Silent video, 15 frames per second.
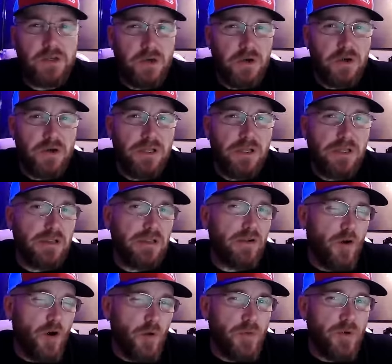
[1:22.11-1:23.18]
dirty,
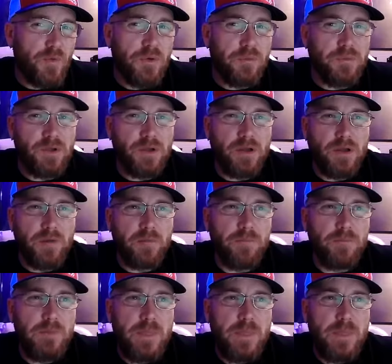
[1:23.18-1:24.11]
carpet ripped up,